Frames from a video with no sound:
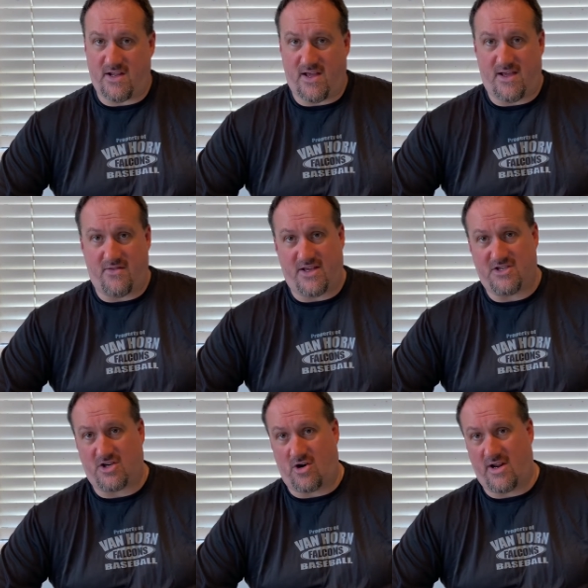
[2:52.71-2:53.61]
and they
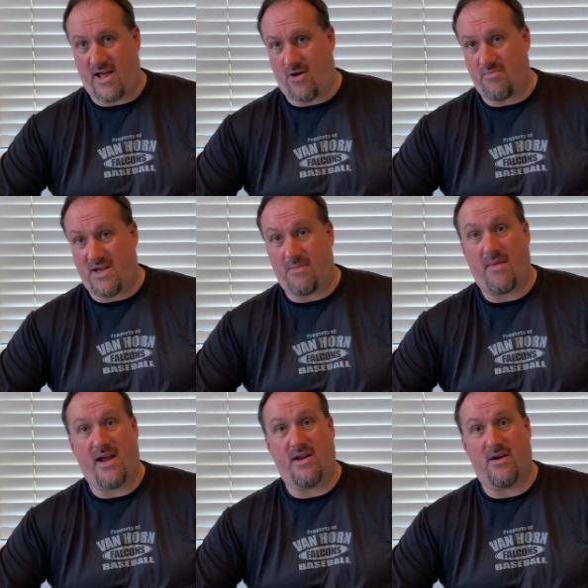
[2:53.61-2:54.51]
started out being
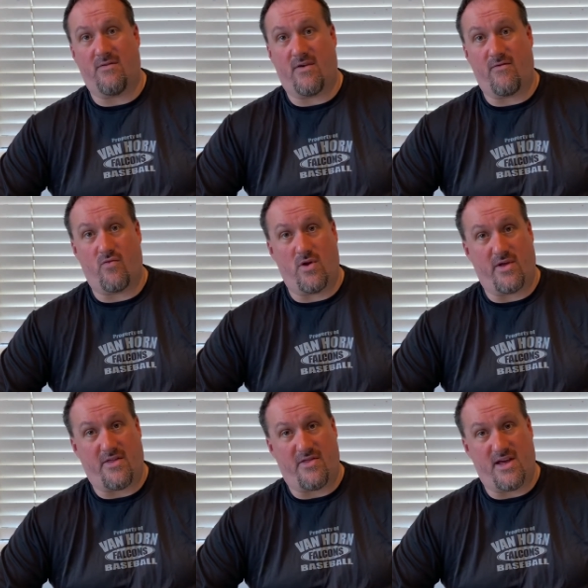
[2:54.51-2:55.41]
made of
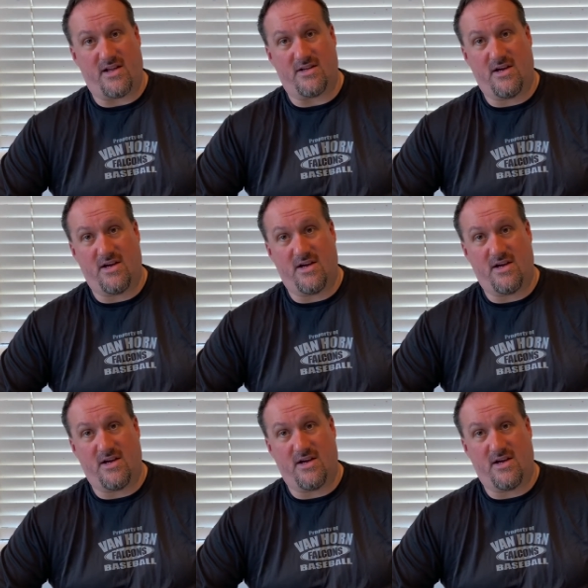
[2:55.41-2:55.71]
really thin